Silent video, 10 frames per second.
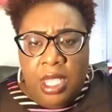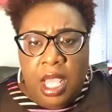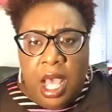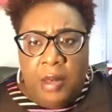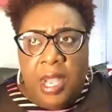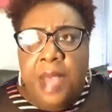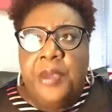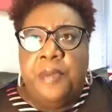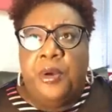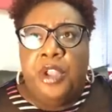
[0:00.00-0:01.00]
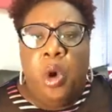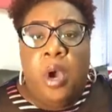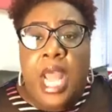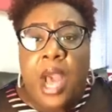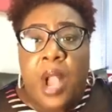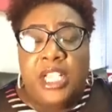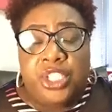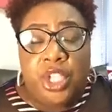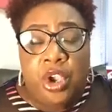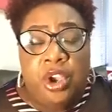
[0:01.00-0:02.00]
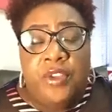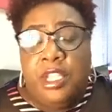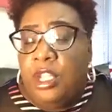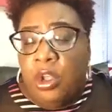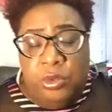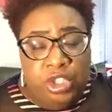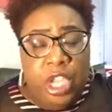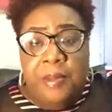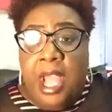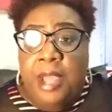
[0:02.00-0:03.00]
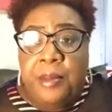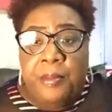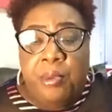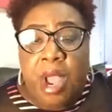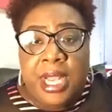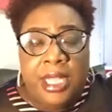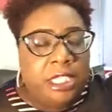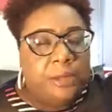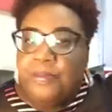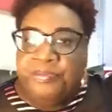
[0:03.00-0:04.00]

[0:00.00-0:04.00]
let people know how I serve and share my products.